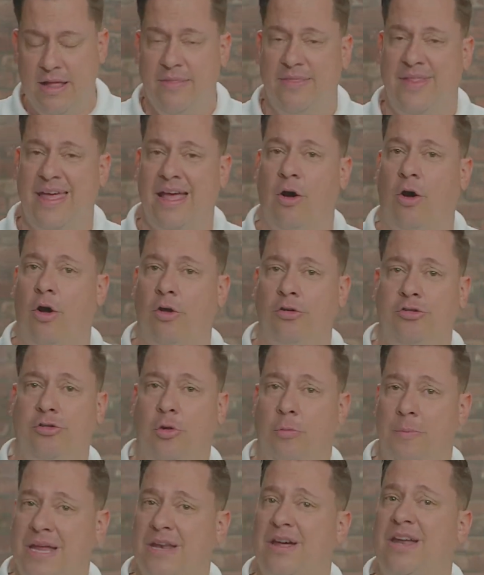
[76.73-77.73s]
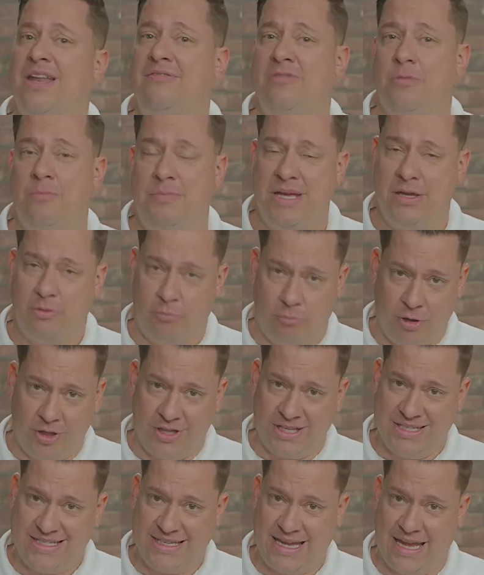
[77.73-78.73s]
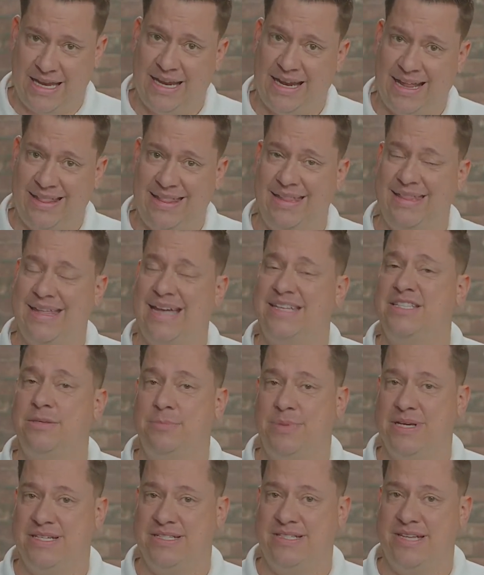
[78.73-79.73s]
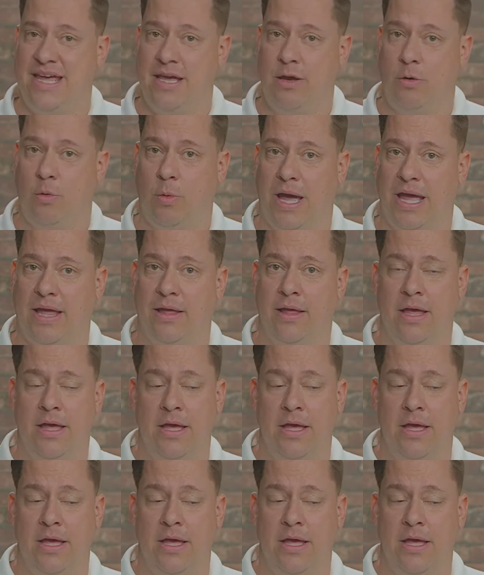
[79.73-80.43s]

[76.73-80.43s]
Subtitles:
They also may not even be in real estate, and I think that's the biggest takeaway.